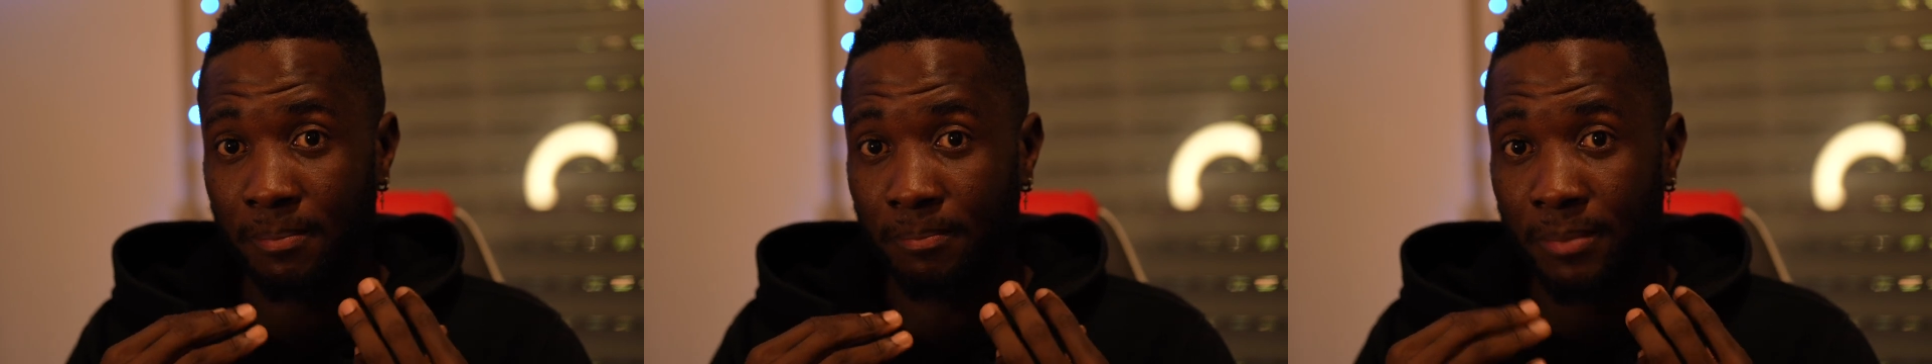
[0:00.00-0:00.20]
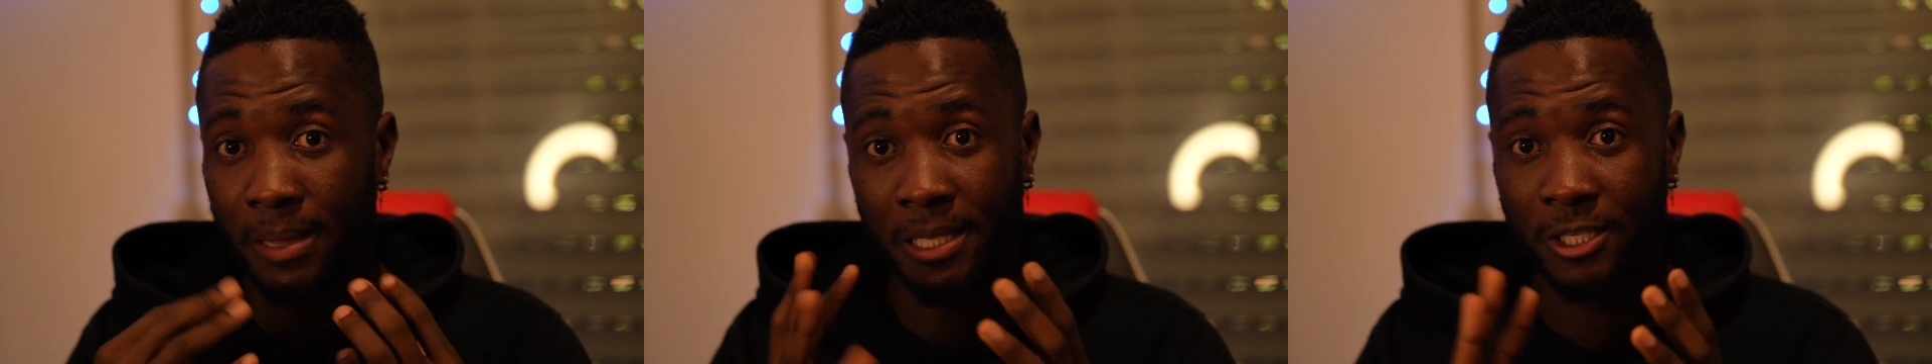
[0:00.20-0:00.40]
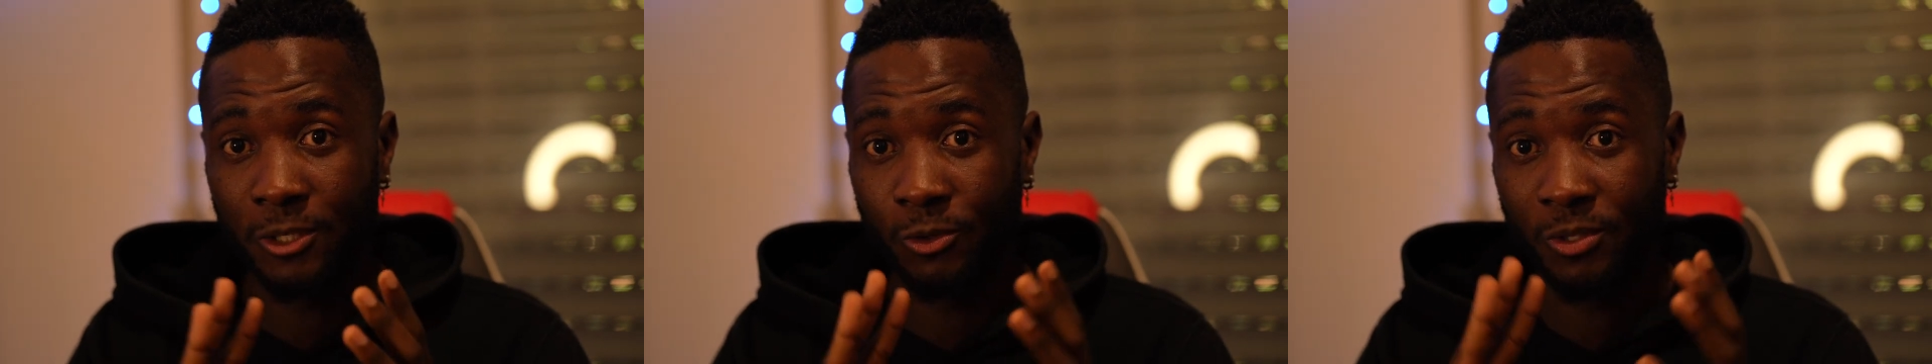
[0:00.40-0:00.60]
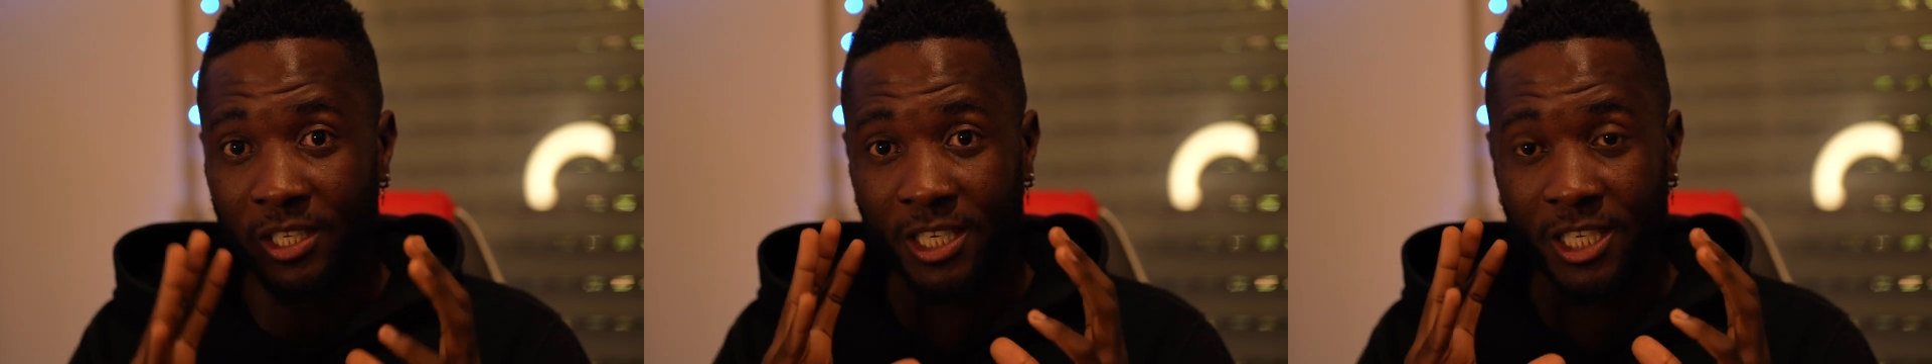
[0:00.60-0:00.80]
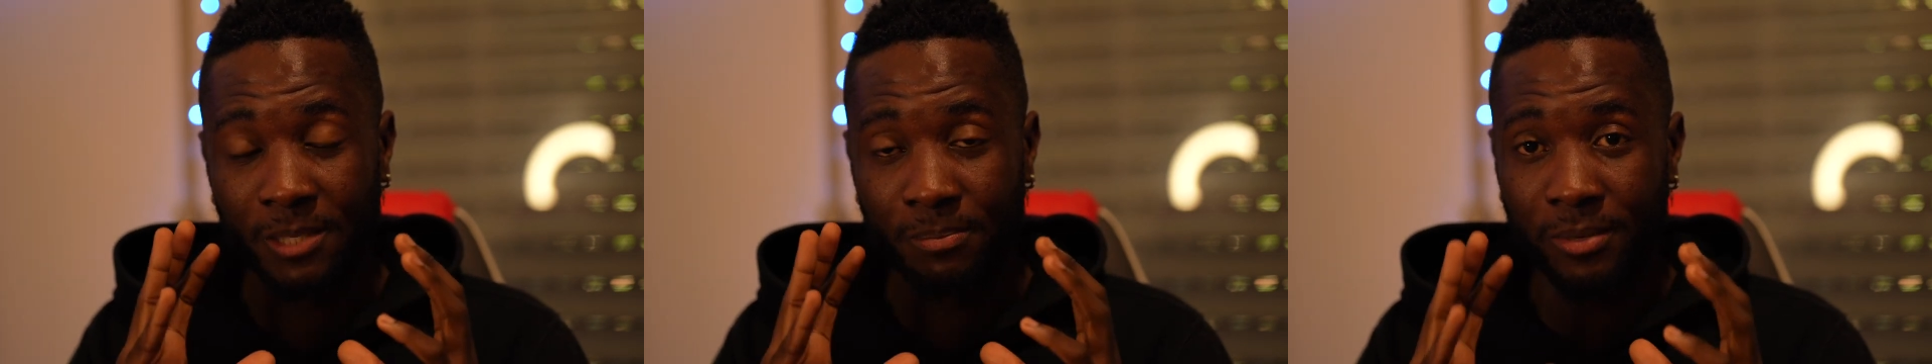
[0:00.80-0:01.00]
Please don't
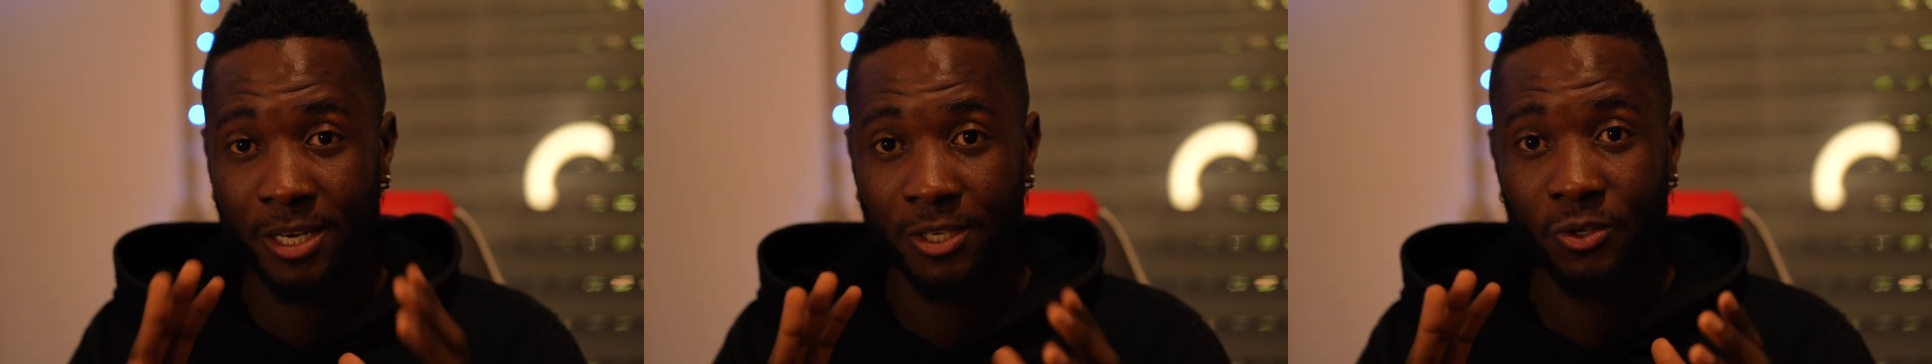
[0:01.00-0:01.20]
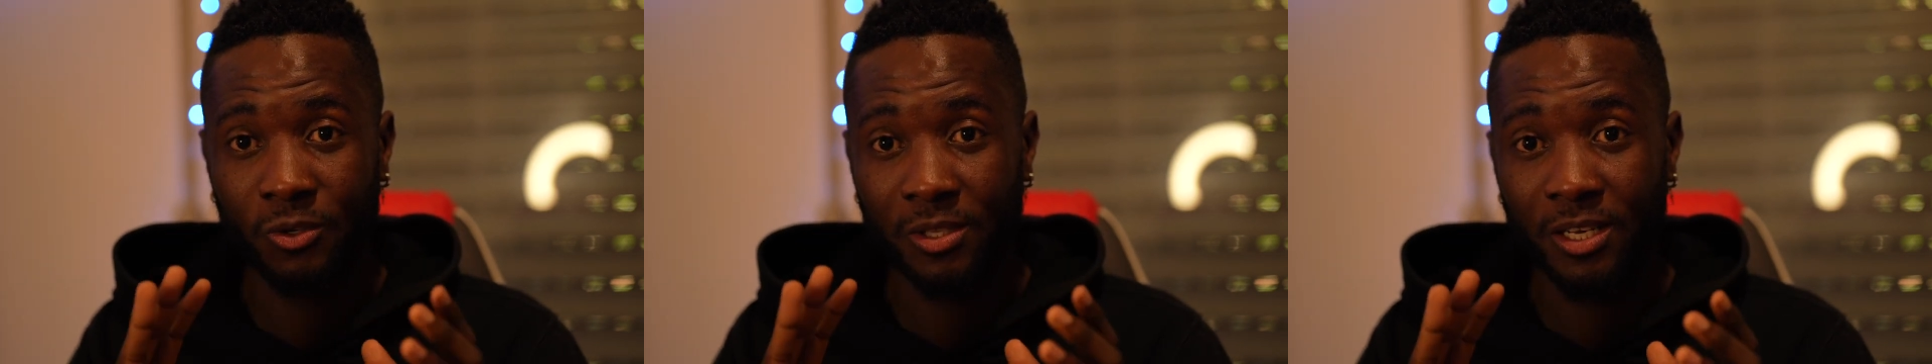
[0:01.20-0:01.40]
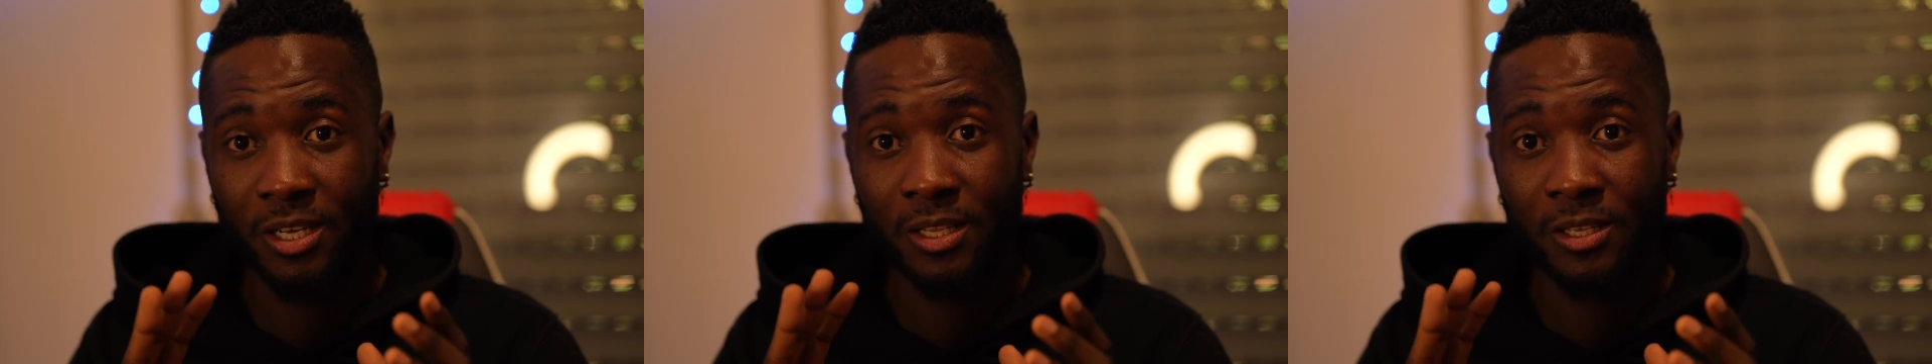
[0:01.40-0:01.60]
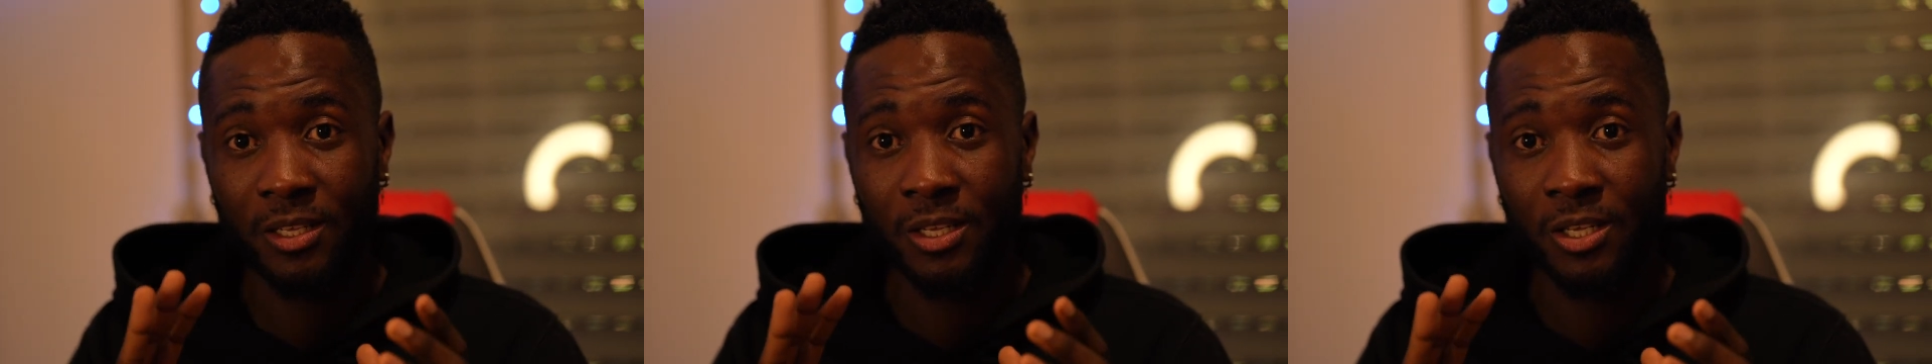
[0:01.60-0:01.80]
take it personal.